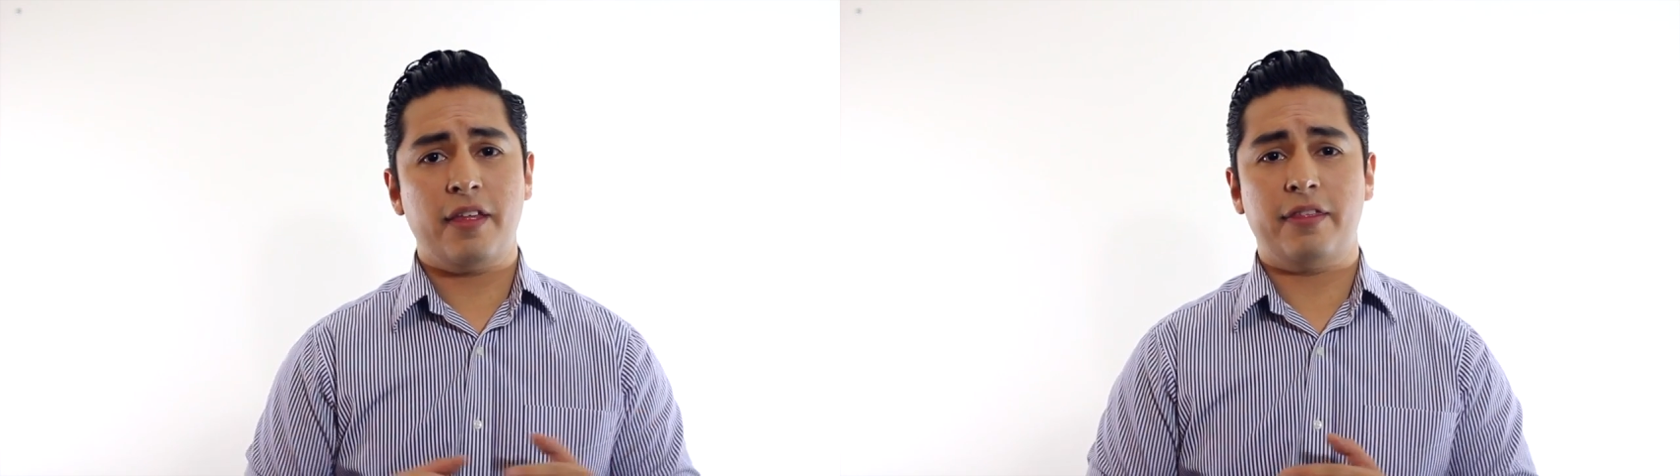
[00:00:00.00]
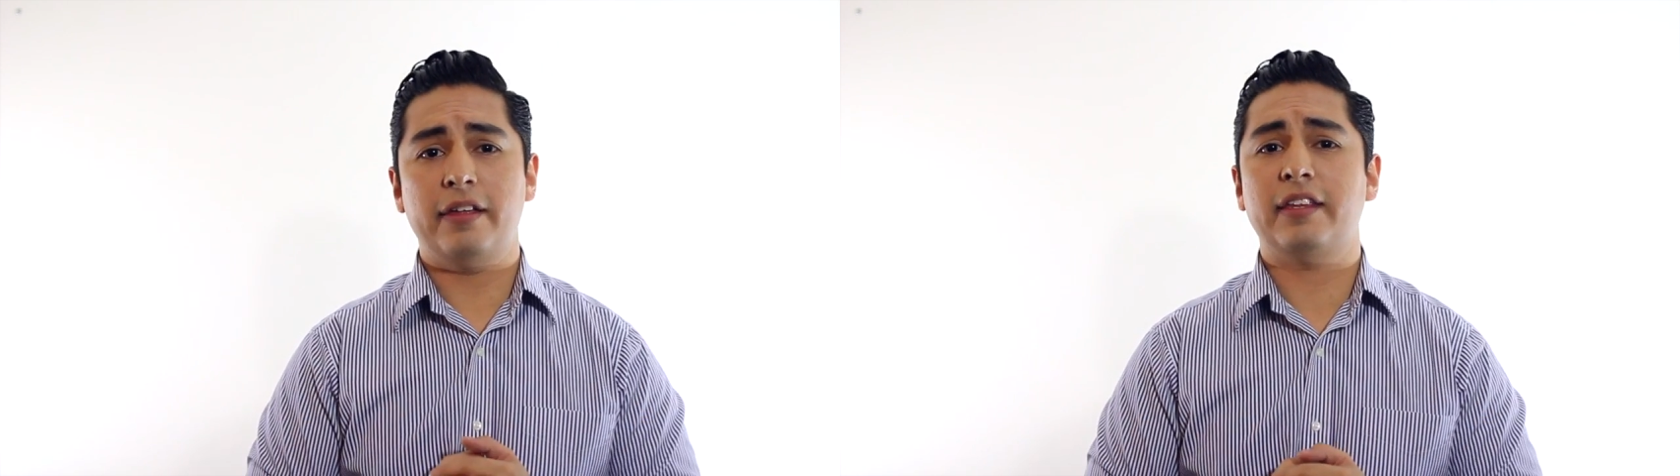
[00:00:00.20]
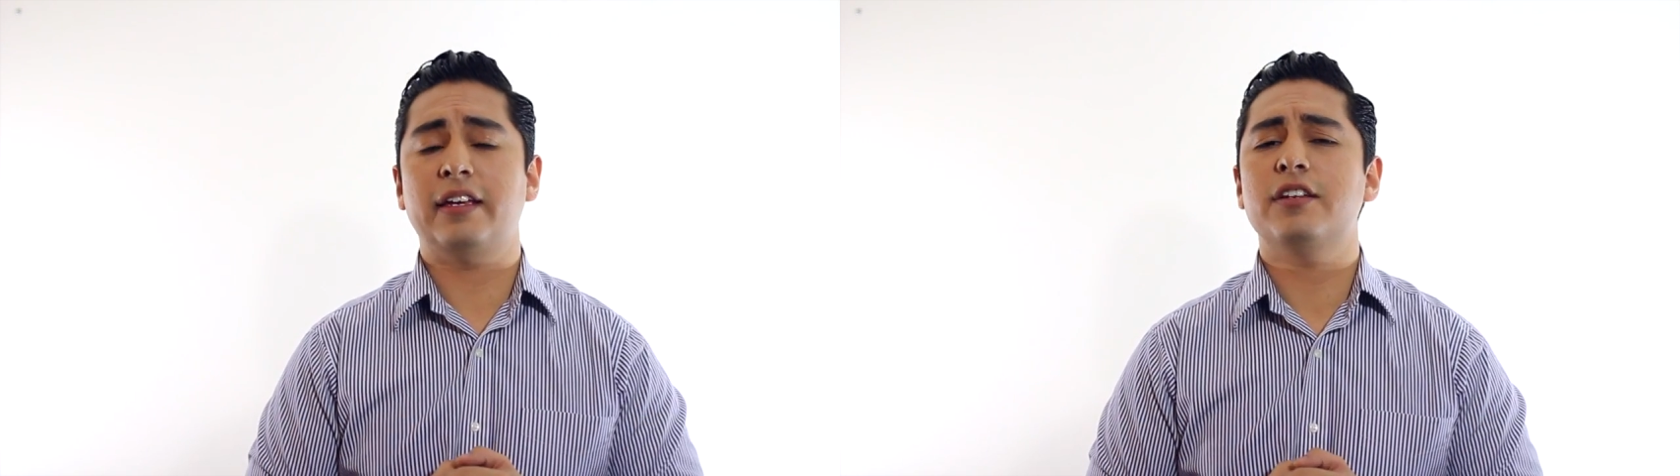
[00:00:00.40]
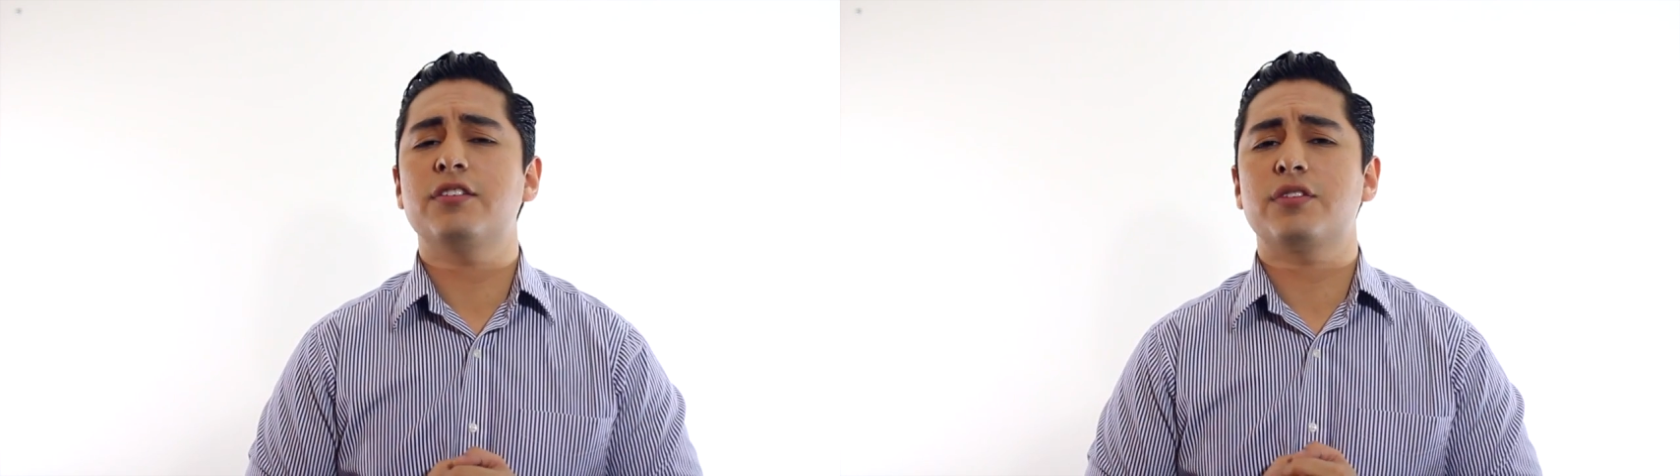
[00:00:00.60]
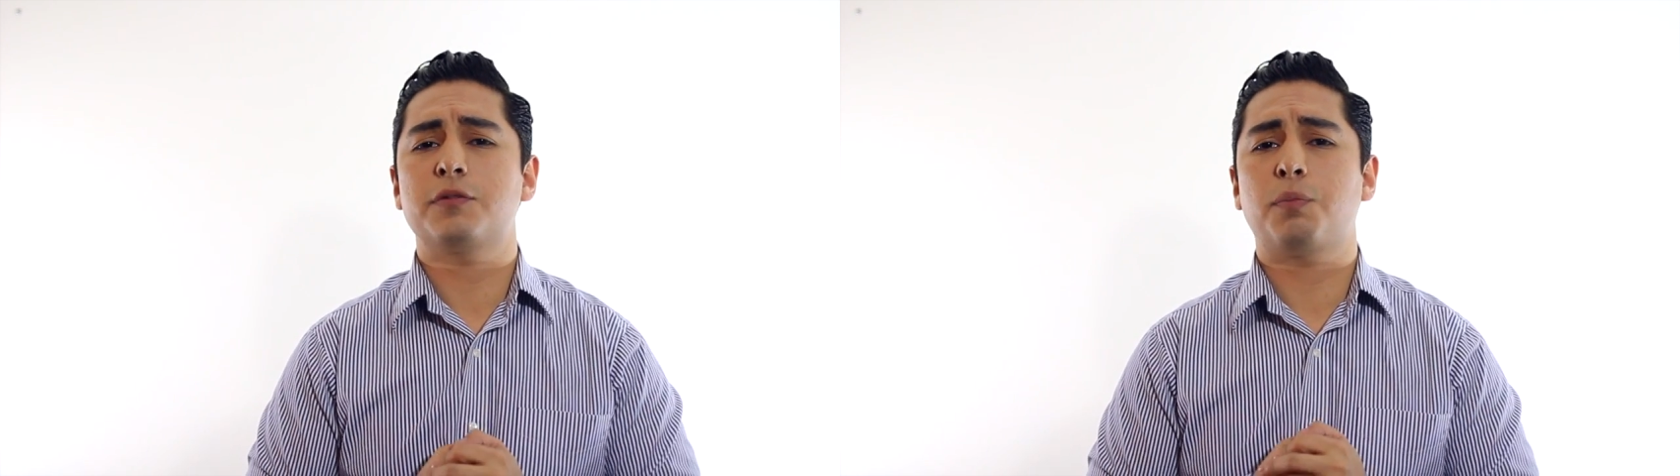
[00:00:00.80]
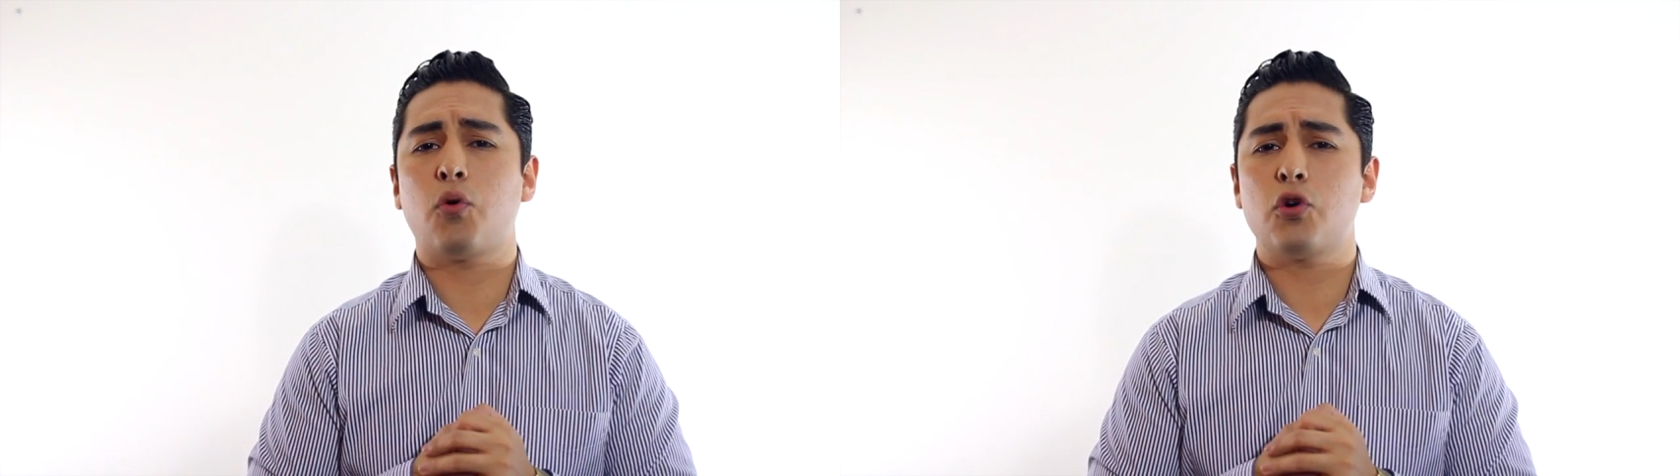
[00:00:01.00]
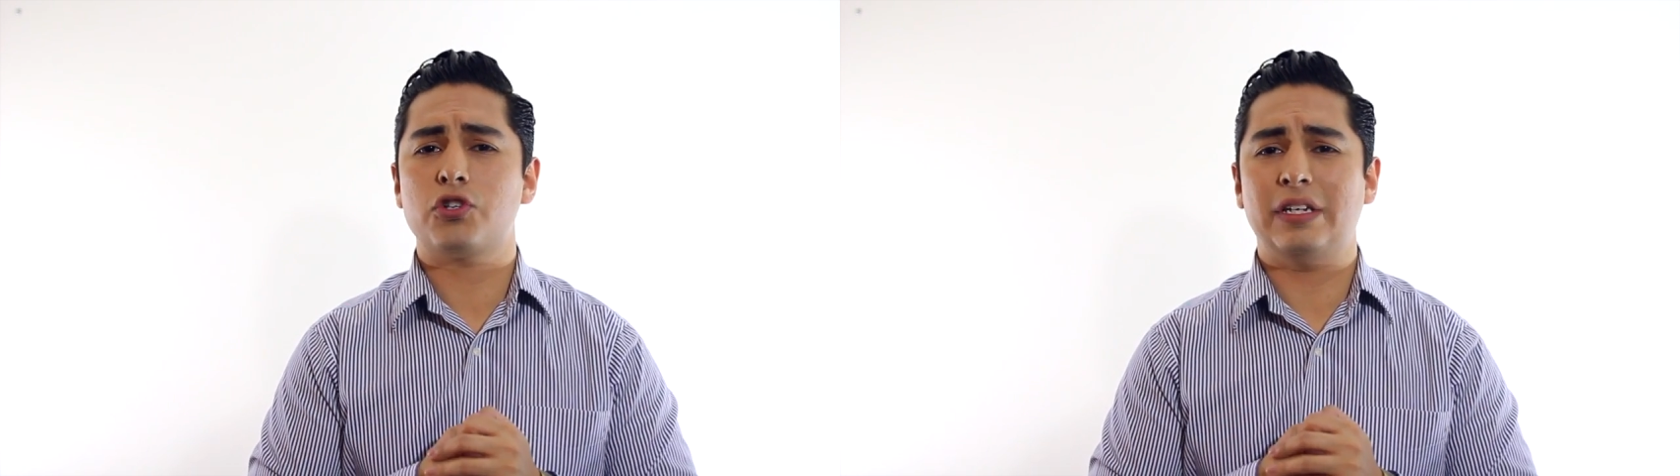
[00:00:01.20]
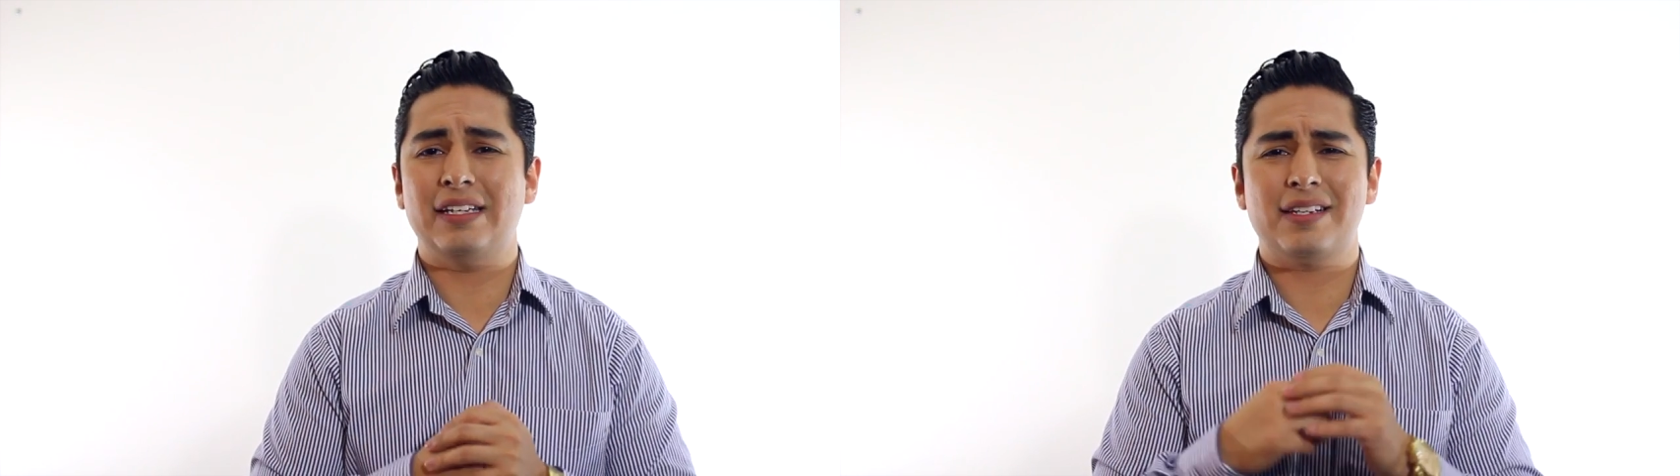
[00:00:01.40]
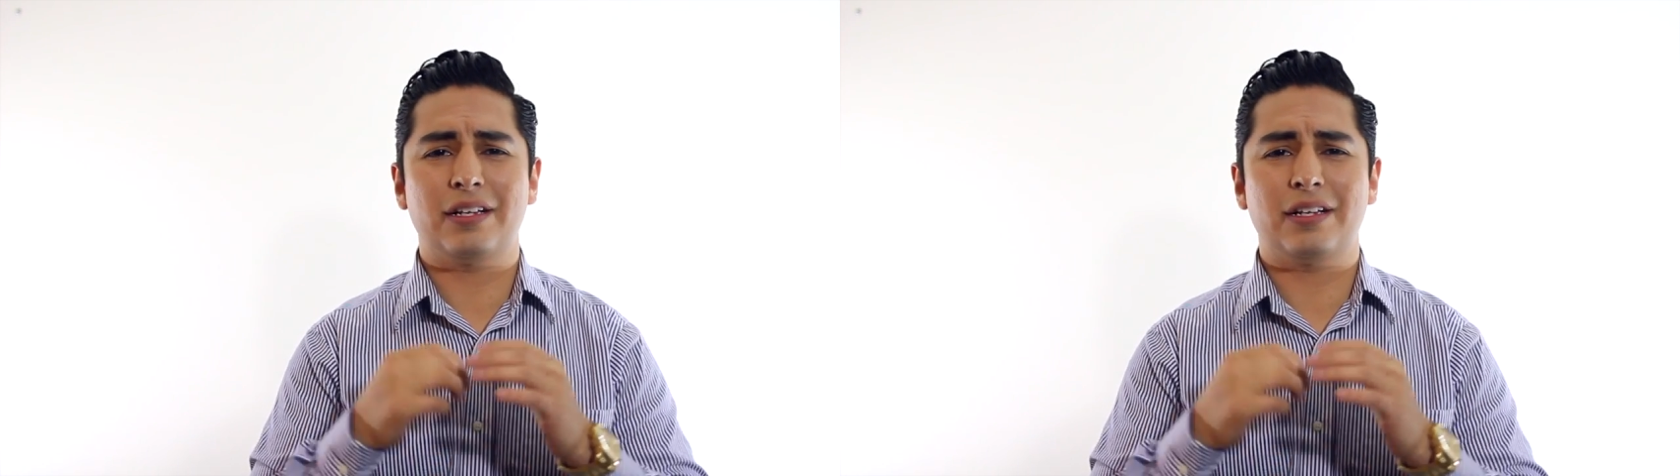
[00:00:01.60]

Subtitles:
then the interest portion is